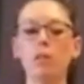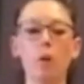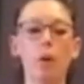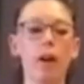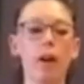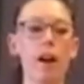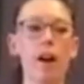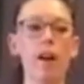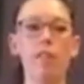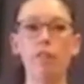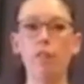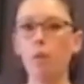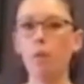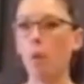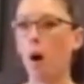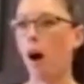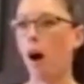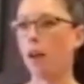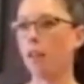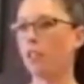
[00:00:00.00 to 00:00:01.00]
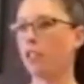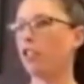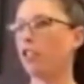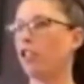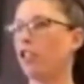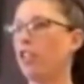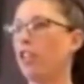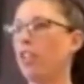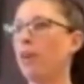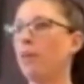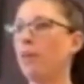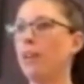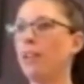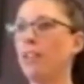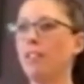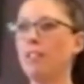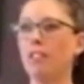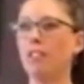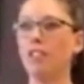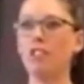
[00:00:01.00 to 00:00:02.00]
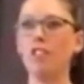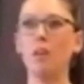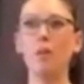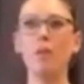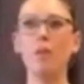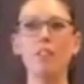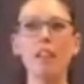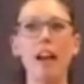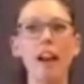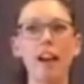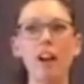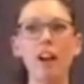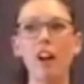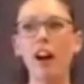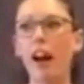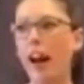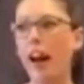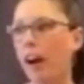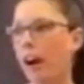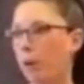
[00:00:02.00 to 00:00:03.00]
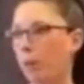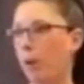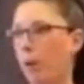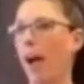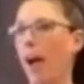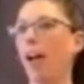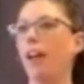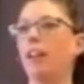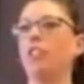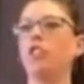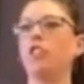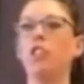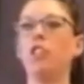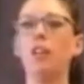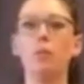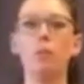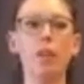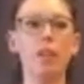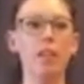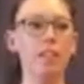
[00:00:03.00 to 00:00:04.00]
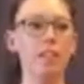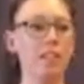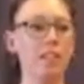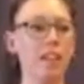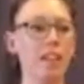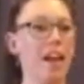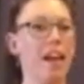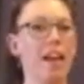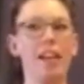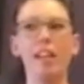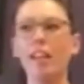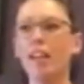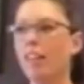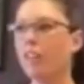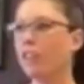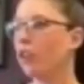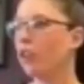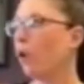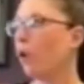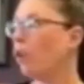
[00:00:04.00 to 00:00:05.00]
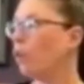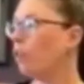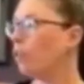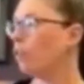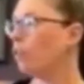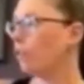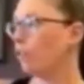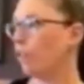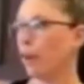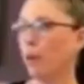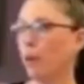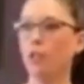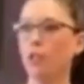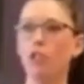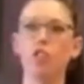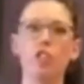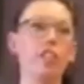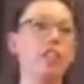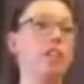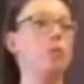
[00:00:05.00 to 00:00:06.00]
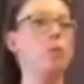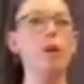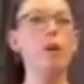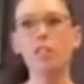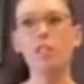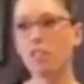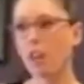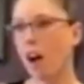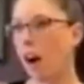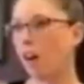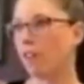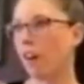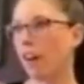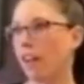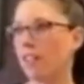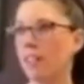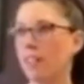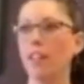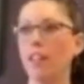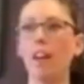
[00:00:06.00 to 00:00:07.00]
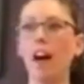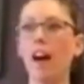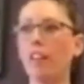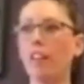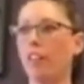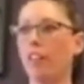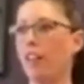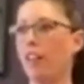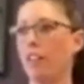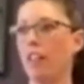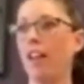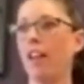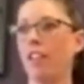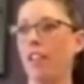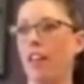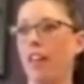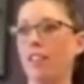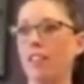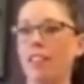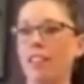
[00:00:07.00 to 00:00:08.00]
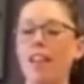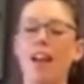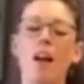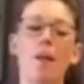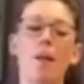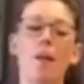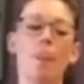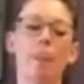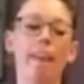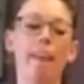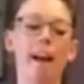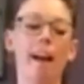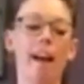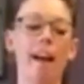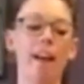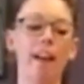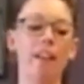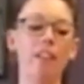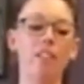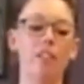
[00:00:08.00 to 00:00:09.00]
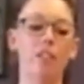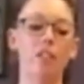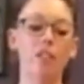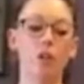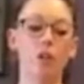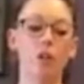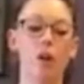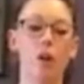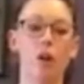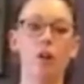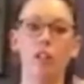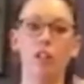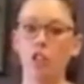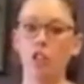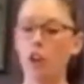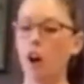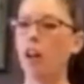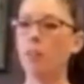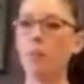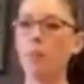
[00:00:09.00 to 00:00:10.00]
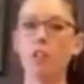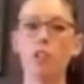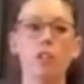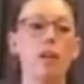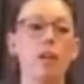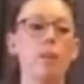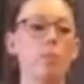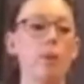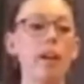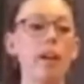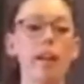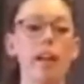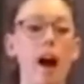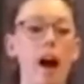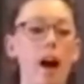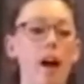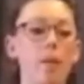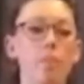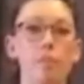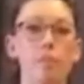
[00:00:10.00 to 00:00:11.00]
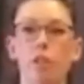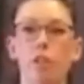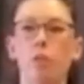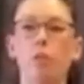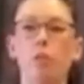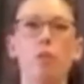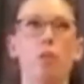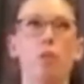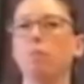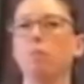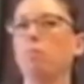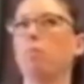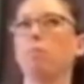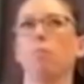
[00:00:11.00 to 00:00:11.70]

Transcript: going out for walks. She was getting her hair wet. She was eating the cold foods. She was not resting, nothing like this. And so she called me. She's like, Brittany, she was